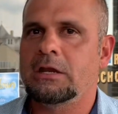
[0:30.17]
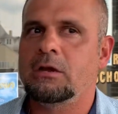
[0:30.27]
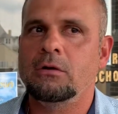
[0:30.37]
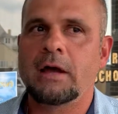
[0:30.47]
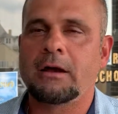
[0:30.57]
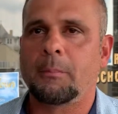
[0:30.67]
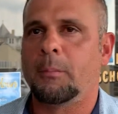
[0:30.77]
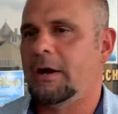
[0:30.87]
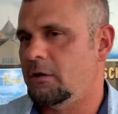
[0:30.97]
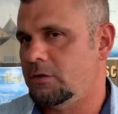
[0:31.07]
They knew how to
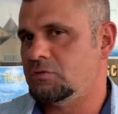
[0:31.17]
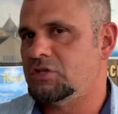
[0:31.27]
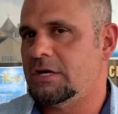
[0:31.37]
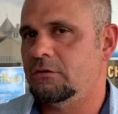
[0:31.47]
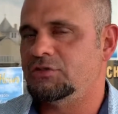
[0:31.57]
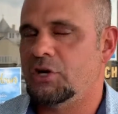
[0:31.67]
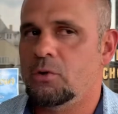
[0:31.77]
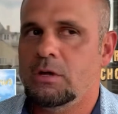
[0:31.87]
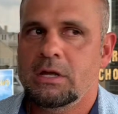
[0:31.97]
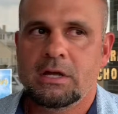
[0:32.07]
prepare themselves. So